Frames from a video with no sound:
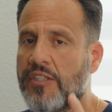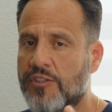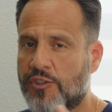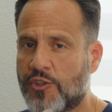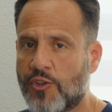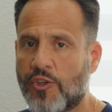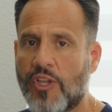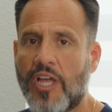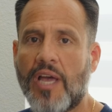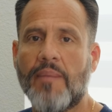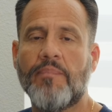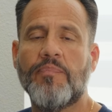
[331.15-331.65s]

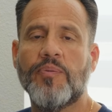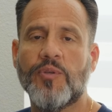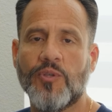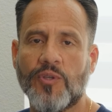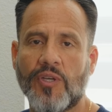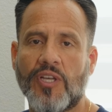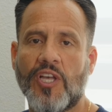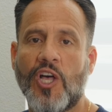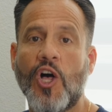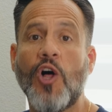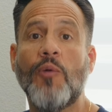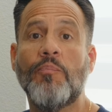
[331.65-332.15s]
to help you
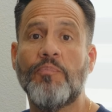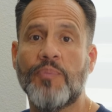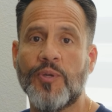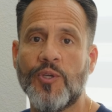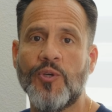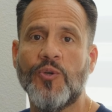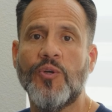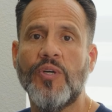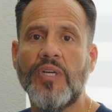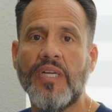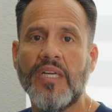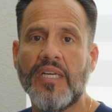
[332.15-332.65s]
help
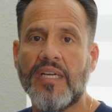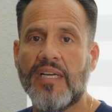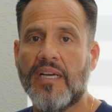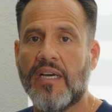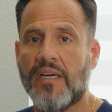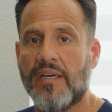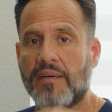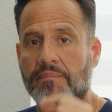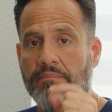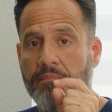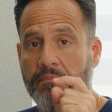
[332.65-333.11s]
you uh,